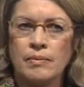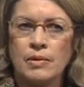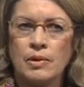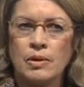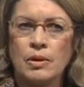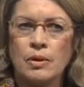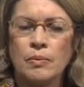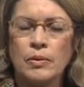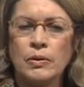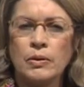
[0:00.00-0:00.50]

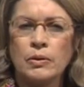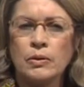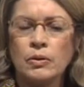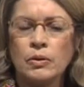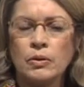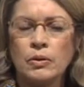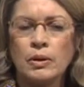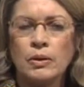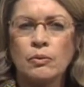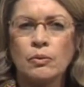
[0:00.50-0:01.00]
Urban
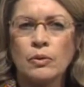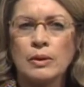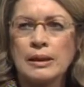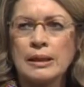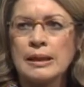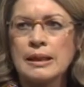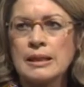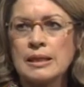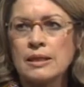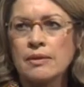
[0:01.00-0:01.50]
renewal
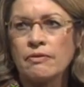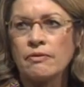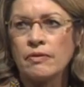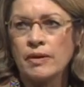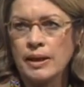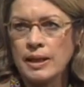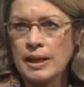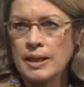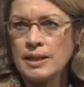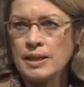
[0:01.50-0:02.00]
really is a
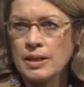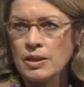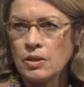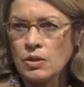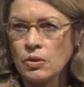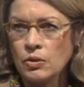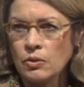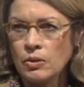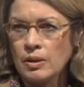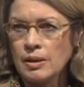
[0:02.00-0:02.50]
financing
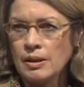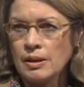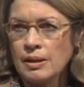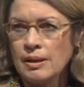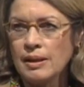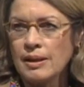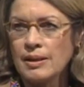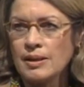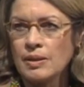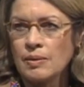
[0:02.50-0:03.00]
tool
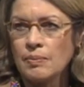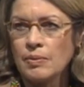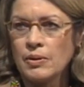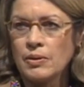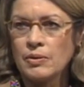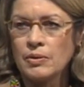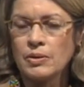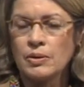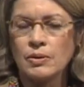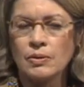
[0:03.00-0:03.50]
as
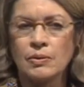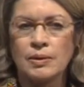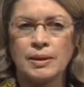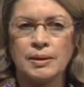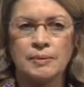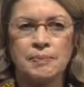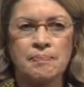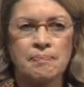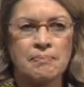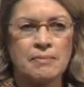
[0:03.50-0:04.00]
opposed to
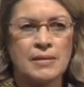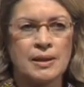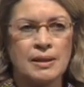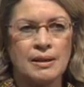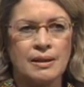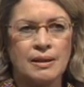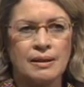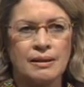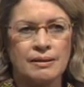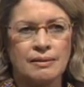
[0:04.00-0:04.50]
a
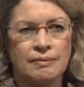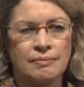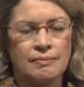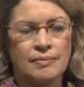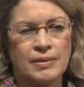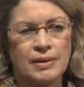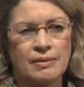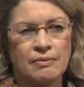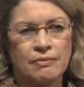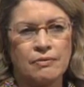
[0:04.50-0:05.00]

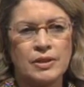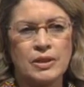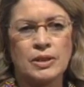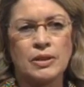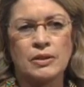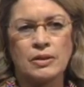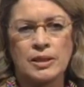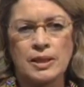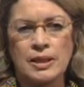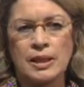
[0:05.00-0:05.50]

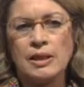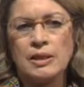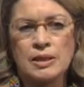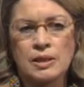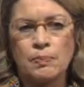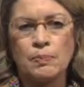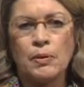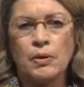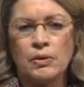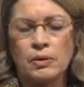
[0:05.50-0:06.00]
physical, it's
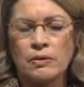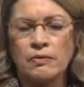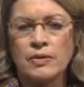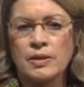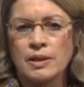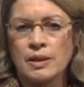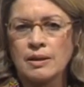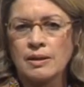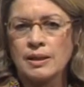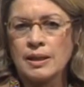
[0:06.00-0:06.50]
both a
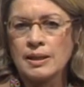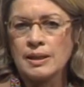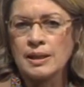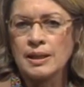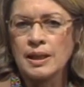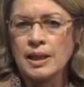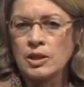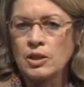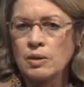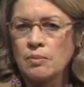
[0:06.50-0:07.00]
physical
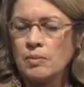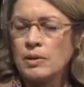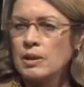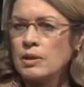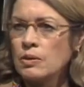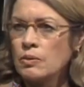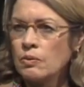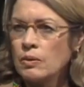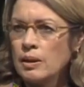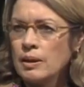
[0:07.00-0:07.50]
designation, but
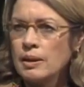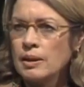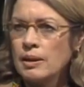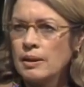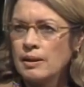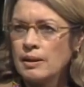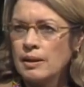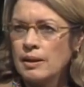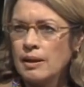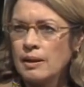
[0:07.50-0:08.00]
it's really
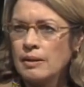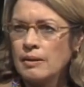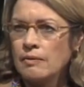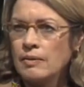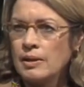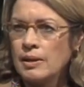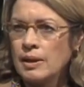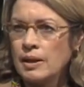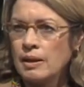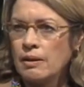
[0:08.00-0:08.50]
at the end of the
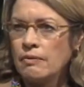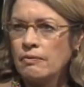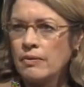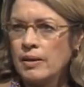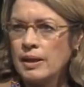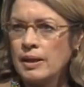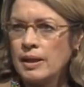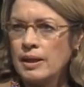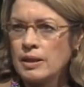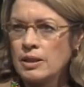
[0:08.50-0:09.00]
day a
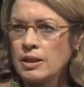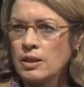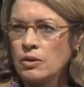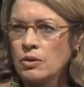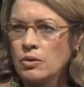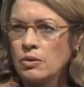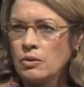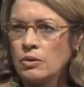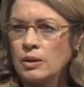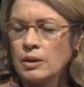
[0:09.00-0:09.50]
financing
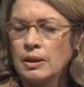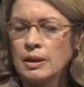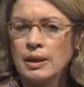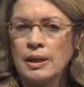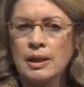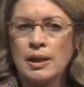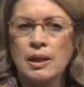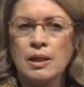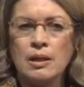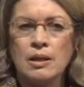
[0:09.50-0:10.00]
tool.
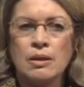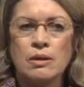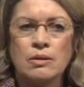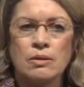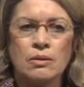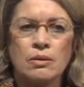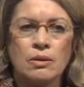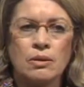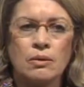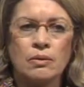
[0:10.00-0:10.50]

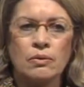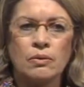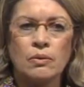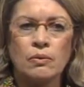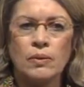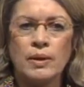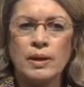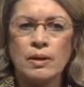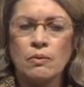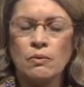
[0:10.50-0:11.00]
So the
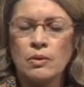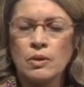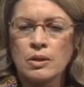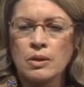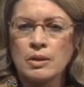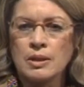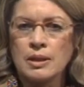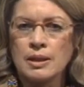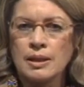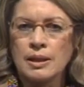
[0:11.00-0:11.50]
way it
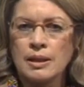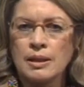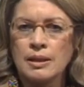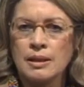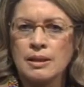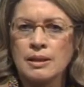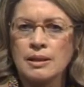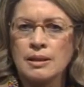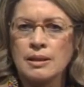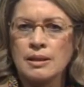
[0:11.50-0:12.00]
works
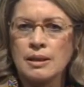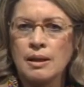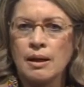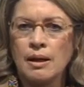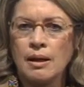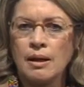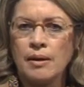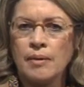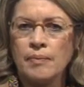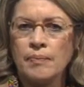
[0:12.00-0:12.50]
is
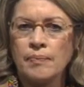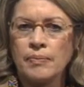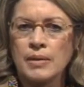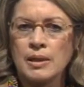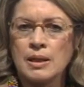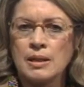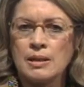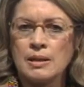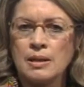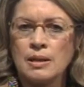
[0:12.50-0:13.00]

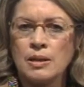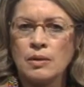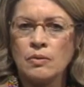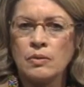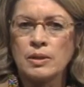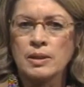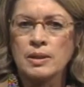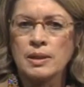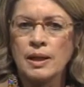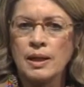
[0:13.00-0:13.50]
the city
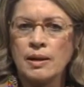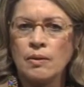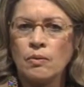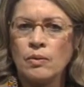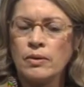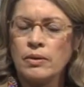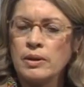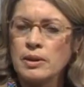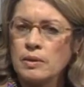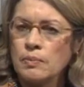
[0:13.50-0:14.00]
will say, well,
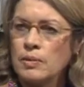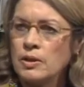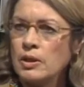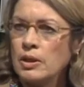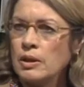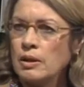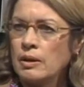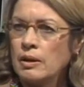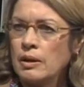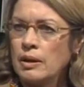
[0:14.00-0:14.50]
this
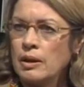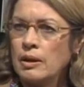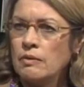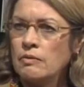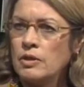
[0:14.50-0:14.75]
particular area of